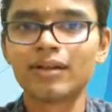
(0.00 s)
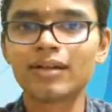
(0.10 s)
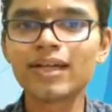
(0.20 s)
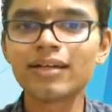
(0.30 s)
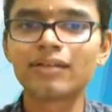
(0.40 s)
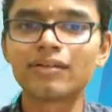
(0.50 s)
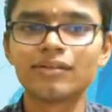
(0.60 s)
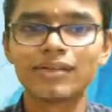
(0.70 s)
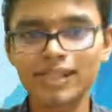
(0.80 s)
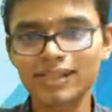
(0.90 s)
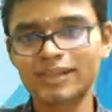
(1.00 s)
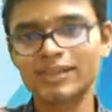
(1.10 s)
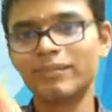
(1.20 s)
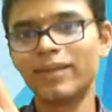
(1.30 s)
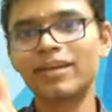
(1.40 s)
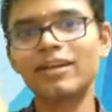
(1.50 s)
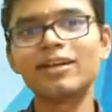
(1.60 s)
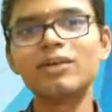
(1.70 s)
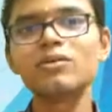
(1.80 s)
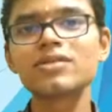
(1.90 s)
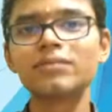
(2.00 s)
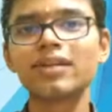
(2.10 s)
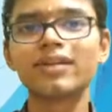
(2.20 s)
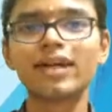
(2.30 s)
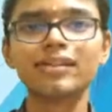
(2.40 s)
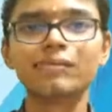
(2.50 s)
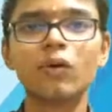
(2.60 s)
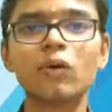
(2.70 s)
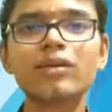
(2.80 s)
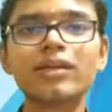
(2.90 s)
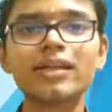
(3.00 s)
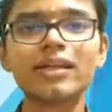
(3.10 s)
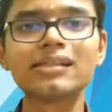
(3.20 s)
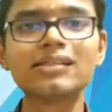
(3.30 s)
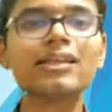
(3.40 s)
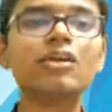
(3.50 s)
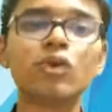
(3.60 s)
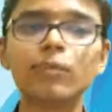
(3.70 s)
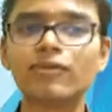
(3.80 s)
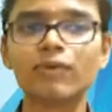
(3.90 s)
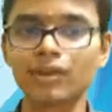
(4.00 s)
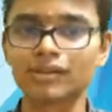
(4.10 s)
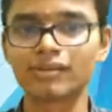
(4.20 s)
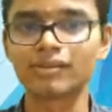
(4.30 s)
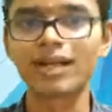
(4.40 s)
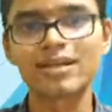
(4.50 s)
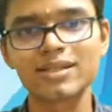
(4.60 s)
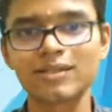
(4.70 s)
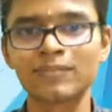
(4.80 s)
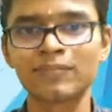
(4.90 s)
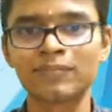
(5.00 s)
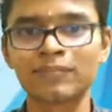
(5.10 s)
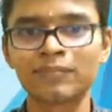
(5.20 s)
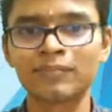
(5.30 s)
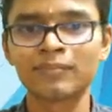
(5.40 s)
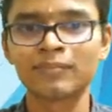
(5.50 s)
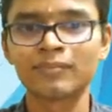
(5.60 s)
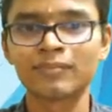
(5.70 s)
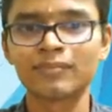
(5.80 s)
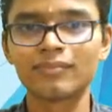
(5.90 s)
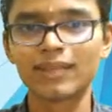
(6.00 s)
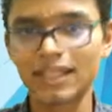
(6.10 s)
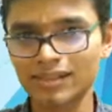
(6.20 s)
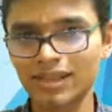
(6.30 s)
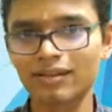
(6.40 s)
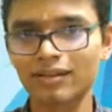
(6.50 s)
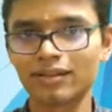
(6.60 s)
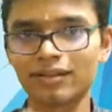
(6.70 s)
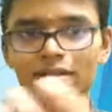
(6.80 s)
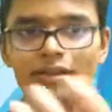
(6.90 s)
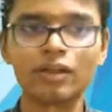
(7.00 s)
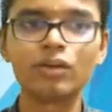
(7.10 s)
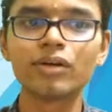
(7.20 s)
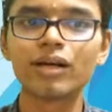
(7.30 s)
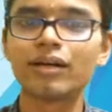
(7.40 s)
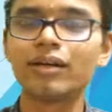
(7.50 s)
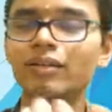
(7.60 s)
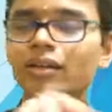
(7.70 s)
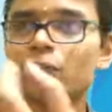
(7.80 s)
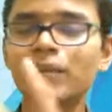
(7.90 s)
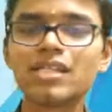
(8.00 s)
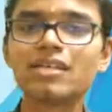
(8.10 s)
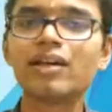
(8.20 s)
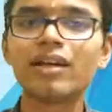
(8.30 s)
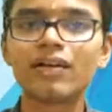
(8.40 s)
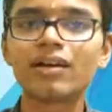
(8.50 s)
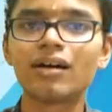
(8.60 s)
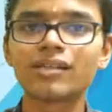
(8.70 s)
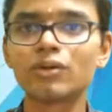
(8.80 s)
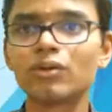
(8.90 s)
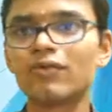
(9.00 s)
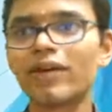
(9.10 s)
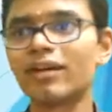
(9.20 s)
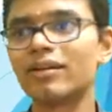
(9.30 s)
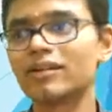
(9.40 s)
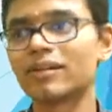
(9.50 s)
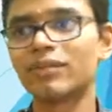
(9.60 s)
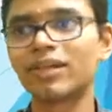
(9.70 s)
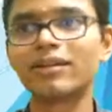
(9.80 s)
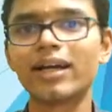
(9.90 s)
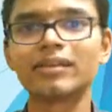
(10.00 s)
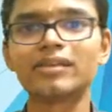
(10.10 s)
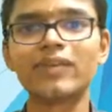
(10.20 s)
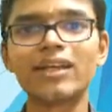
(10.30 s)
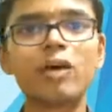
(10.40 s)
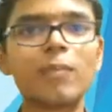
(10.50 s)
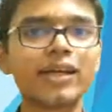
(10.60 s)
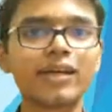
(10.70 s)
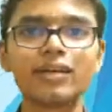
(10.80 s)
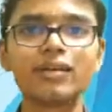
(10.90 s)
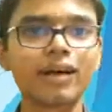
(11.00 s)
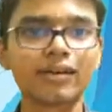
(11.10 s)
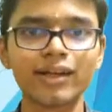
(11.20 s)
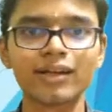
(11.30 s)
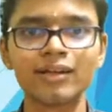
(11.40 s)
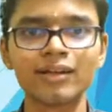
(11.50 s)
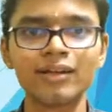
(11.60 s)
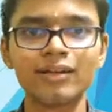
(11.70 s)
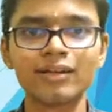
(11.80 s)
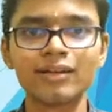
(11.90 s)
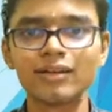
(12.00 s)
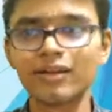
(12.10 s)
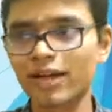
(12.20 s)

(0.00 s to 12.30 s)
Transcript: Clear? Just make it into something that is more easily doable for us. That's it. These are, the UPSC will never ask you to find something that is very complicated to calculate. The